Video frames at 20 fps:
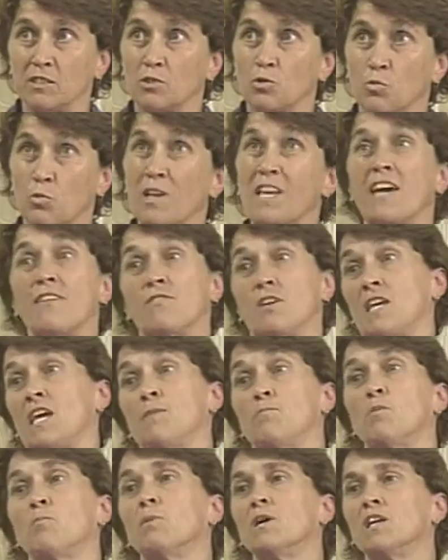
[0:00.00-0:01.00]
we have the
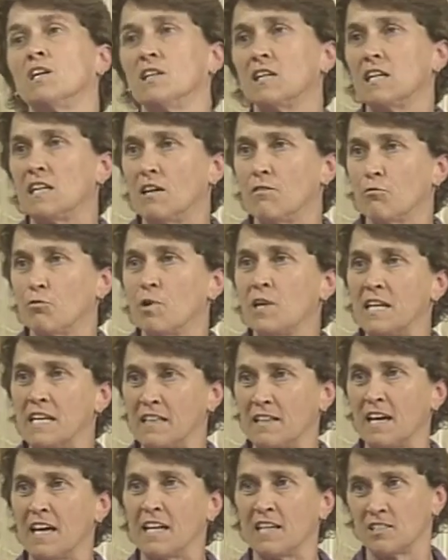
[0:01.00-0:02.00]
capability of running
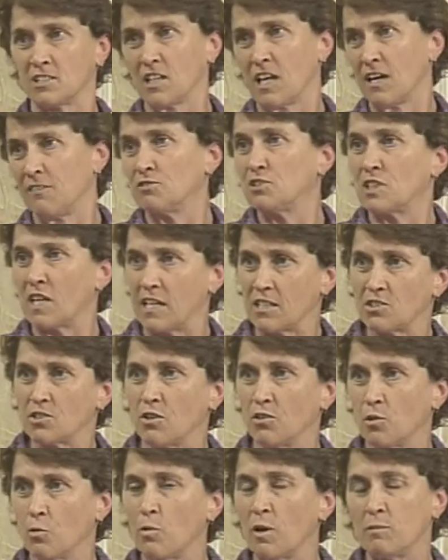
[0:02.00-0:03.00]
that as live stats
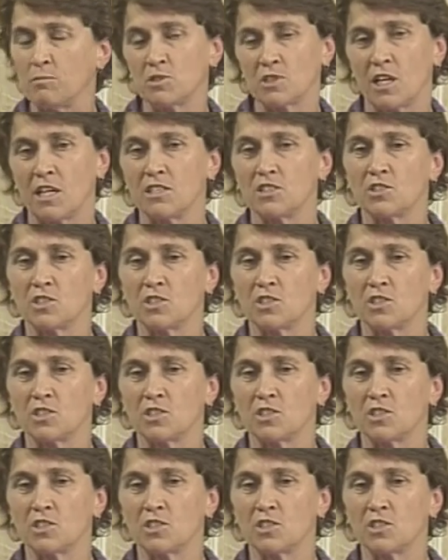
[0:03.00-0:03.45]
on the website.